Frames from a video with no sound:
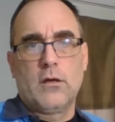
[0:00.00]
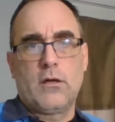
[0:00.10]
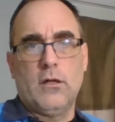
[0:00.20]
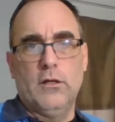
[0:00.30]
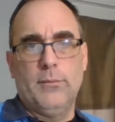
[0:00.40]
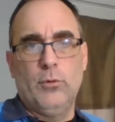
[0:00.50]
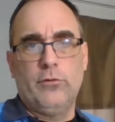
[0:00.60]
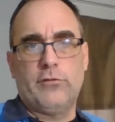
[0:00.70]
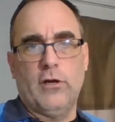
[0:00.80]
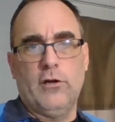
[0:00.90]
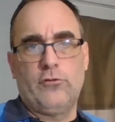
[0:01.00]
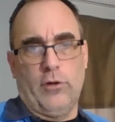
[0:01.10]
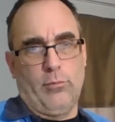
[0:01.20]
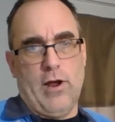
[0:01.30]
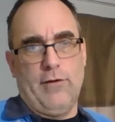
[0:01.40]
Kelly Musa, Joy
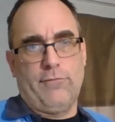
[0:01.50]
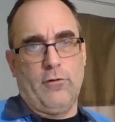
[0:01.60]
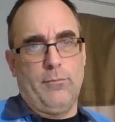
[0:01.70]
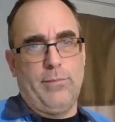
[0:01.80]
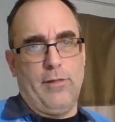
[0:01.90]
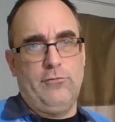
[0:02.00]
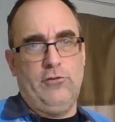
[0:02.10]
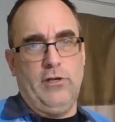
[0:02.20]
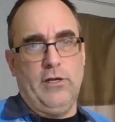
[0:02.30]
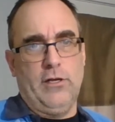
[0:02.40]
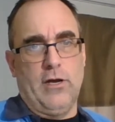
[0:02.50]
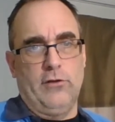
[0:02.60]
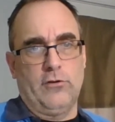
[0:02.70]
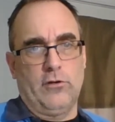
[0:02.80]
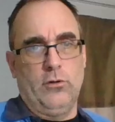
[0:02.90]
Bradford, Beth G,
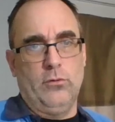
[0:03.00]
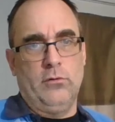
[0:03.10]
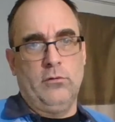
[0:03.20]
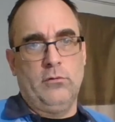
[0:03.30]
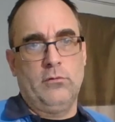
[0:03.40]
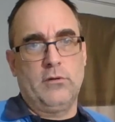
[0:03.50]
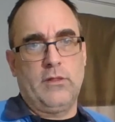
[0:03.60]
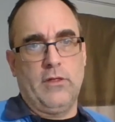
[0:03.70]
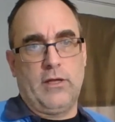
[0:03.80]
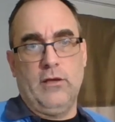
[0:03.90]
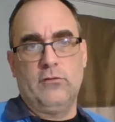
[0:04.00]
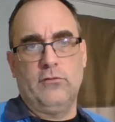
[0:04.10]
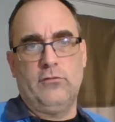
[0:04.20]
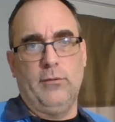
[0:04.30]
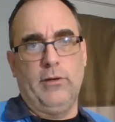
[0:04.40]
Isaac Newton, the Kings of
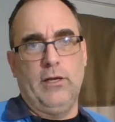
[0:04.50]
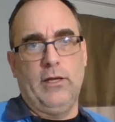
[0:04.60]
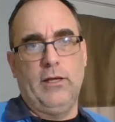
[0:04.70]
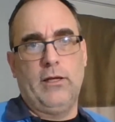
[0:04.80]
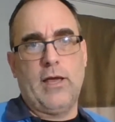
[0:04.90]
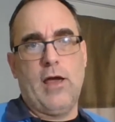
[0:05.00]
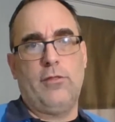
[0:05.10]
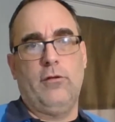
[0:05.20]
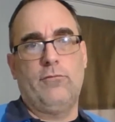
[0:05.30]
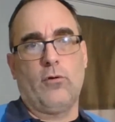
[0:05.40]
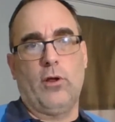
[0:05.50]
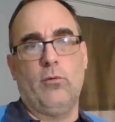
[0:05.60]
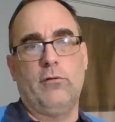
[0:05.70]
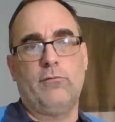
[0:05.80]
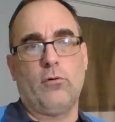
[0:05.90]
C B D, Kathy four
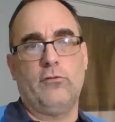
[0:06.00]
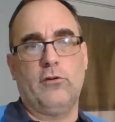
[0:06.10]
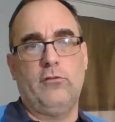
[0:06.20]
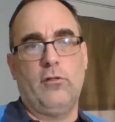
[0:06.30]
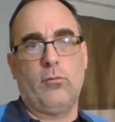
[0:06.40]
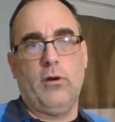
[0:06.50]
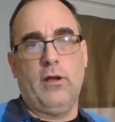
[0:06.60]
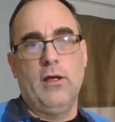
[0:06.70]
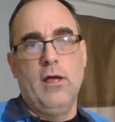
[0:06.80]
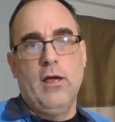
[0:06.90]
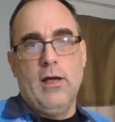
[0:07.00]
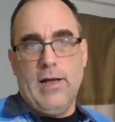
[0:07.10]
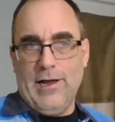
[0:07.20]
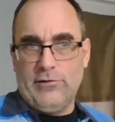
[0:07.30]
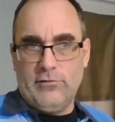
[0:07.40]
one four six three,
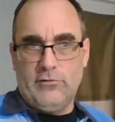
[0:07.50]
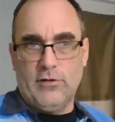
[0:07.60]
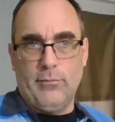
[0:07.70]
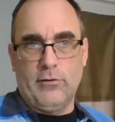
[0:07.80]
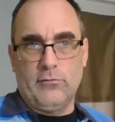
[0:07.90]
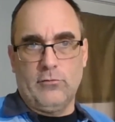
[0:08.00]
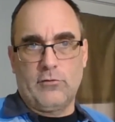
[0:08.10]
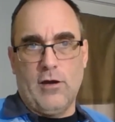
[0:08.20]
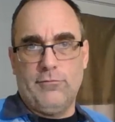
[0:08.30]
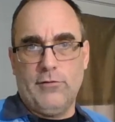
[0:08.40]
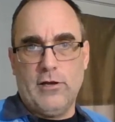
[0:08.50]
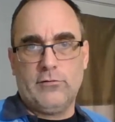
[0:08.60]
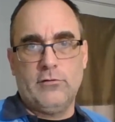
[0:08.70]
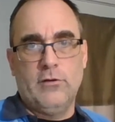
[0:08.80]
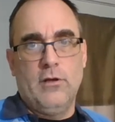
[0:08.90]
Ashley Stubbings or Scott
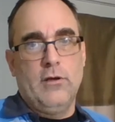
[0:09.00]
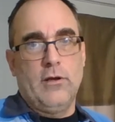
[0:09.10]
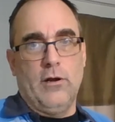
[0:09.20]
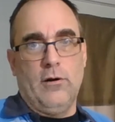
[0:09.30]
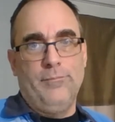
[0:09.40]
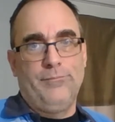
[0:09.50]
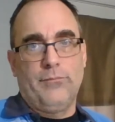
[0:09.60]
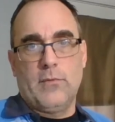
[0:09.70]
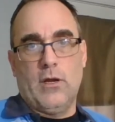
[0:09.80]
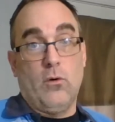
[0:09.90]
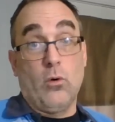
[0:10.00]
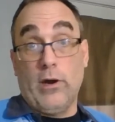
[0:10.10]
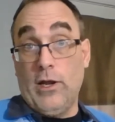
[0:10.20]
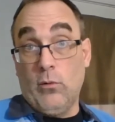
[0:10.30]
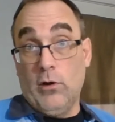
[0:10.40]
Fless, you know, or
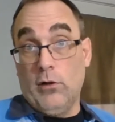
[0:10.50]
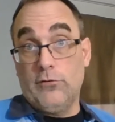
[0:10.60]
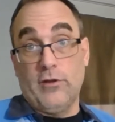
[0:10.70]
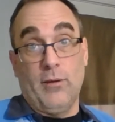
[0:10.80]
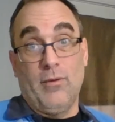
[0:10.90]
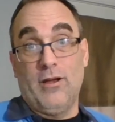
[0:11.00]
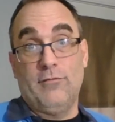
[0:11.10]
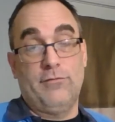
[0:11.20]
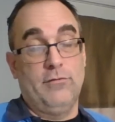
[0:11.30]
anyone else that I might have